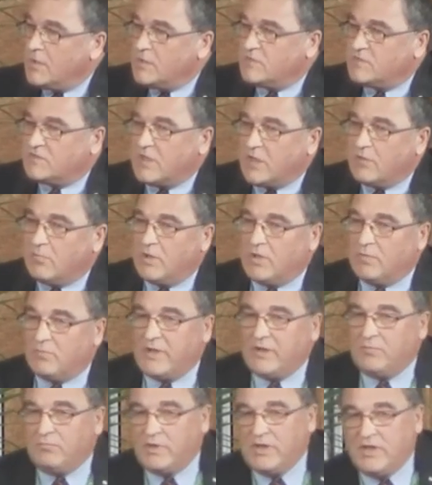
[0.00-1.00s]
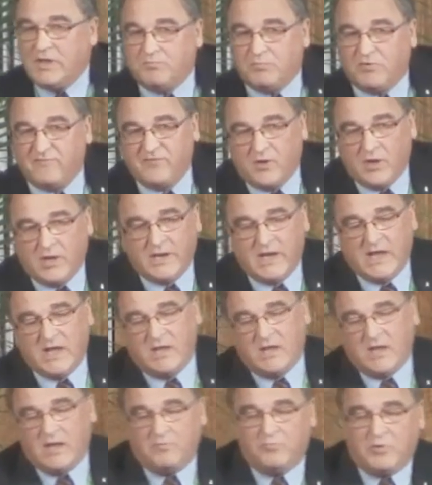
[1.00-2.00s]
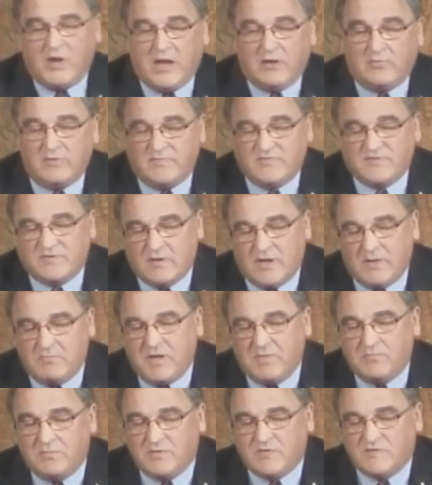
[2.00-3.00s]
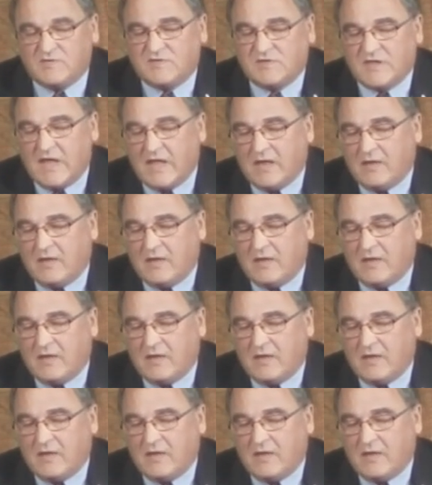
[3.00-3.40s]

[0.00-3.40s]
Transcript: So when we provide our programs to our members,